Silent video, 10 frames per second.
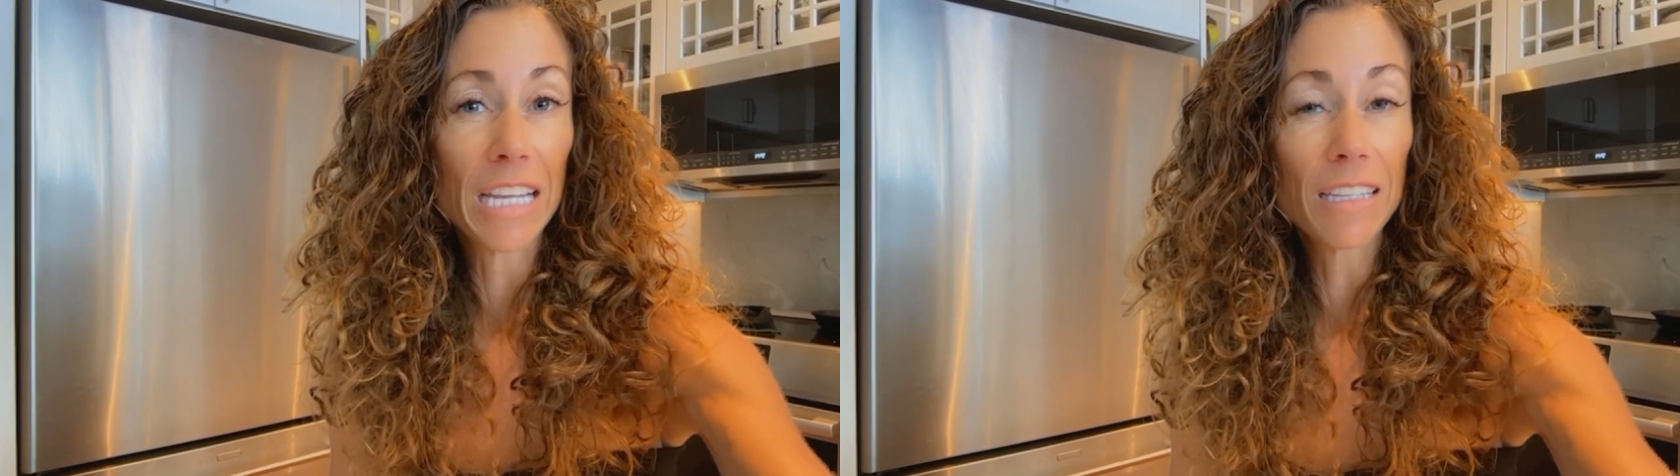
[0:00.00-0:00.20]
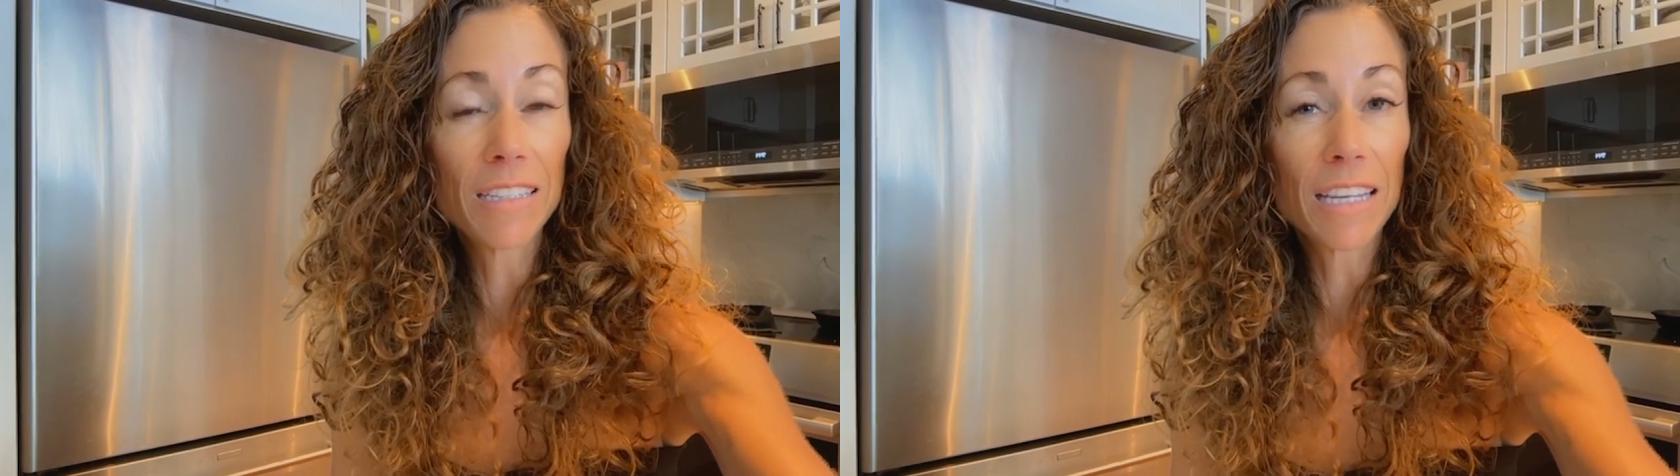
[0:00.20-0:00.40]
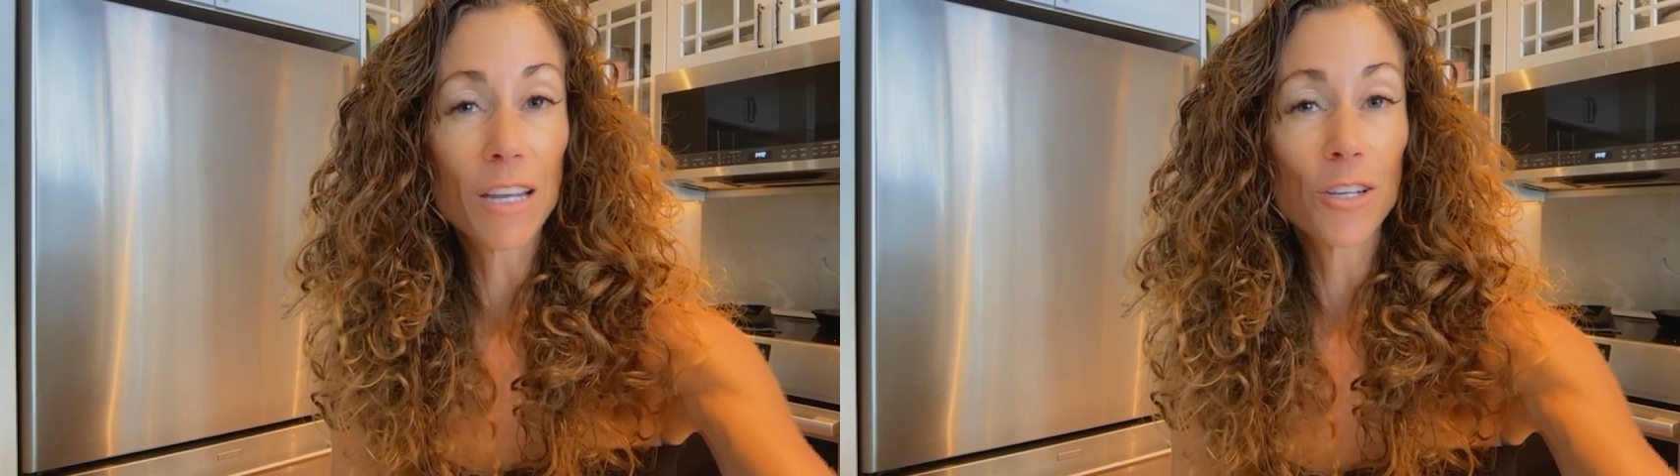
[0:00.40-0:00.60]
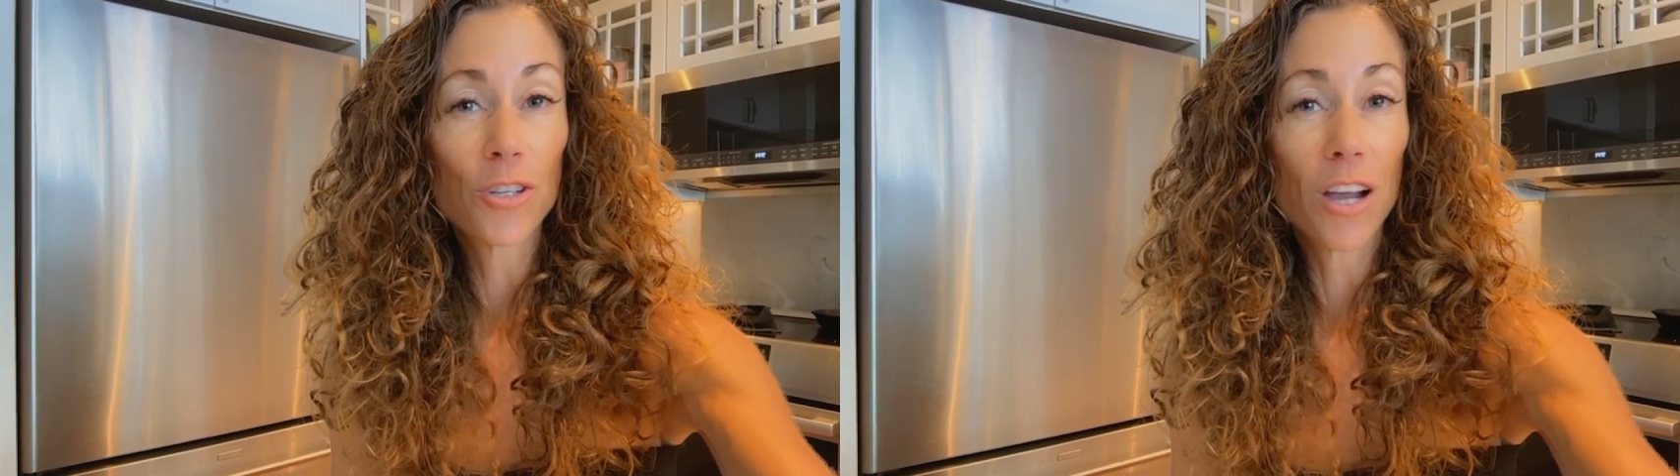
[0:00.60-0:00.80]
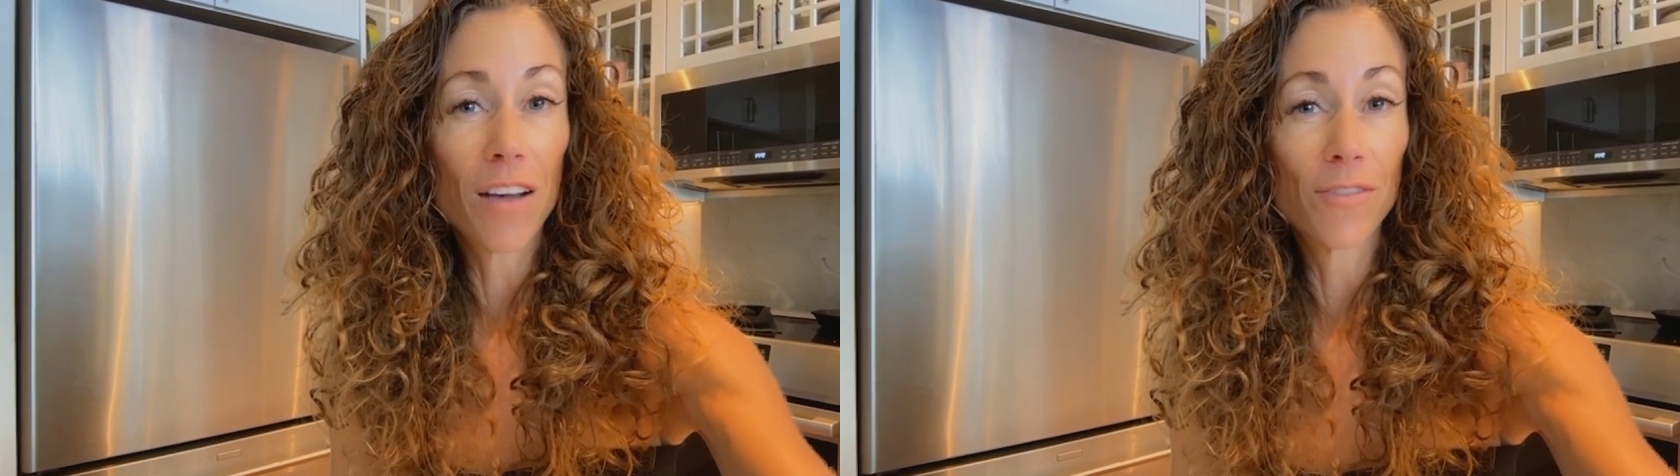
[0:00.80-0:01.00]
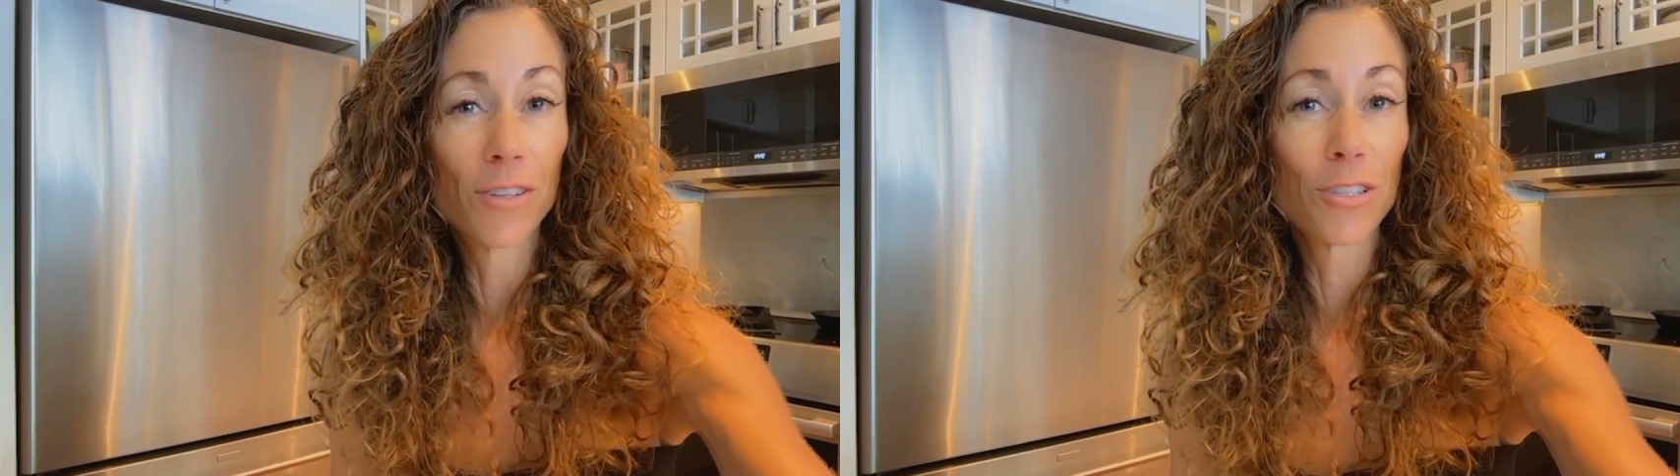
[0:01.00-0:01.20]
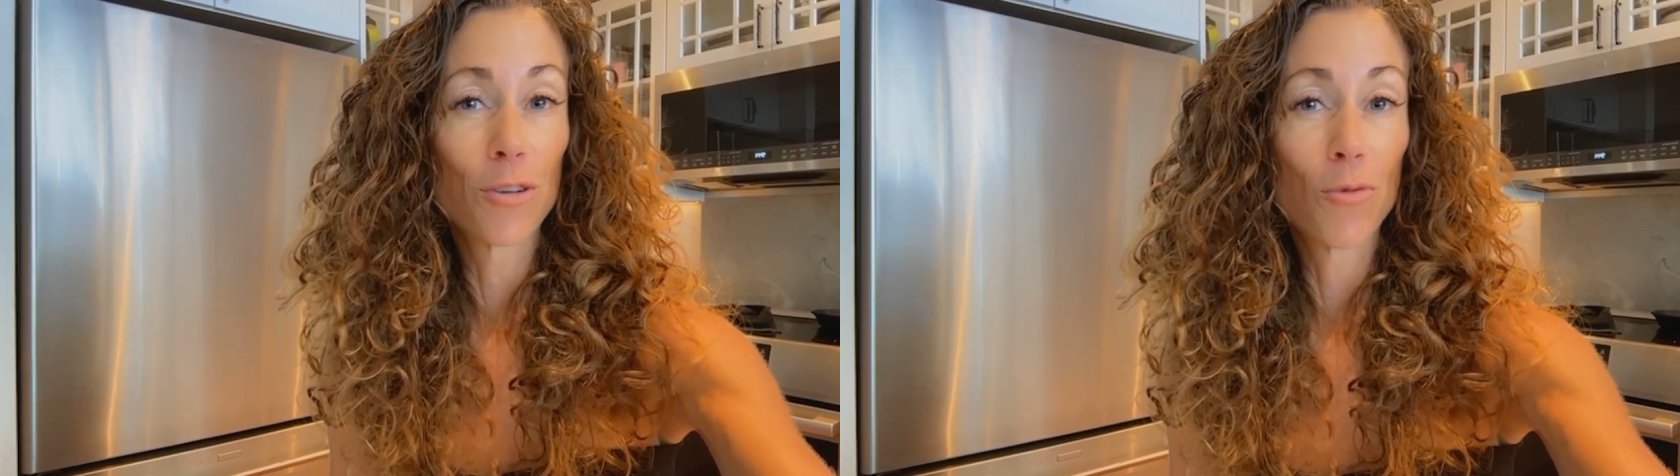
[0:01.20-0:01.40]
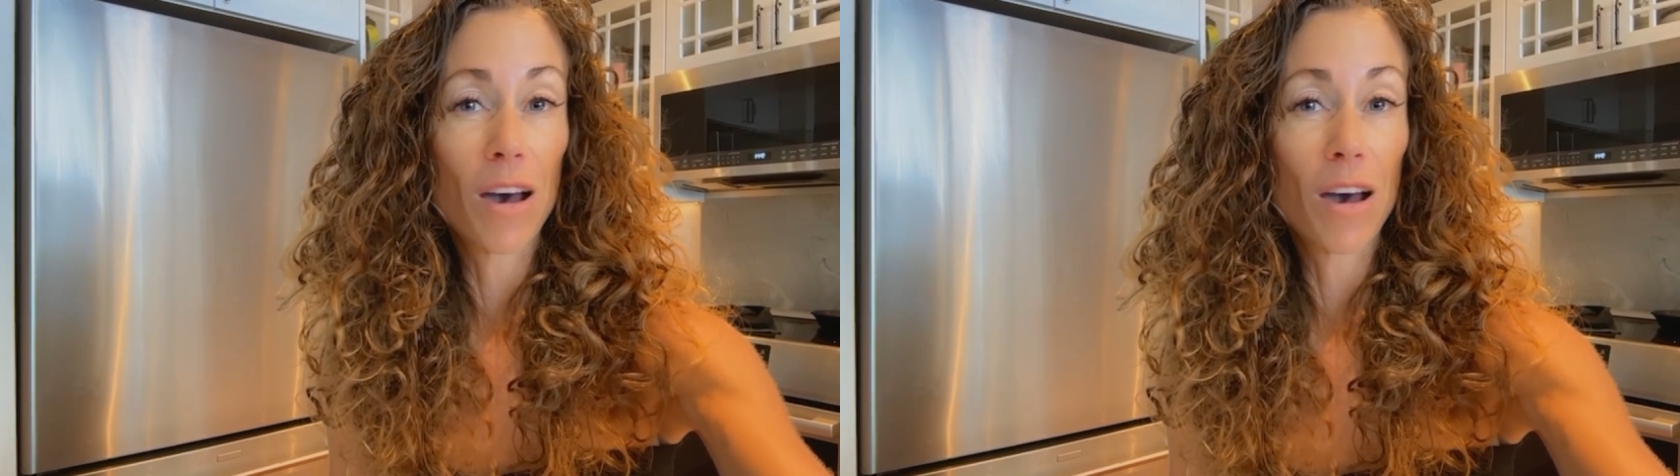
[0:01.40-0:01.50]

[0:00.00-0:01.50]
easy chaffles and